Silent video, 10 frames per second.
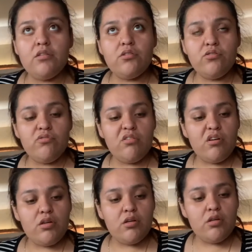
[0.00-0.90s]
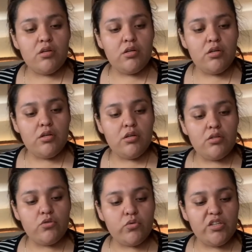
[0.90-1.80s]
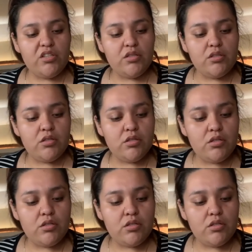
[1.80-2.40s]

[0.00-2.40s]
let's try joint.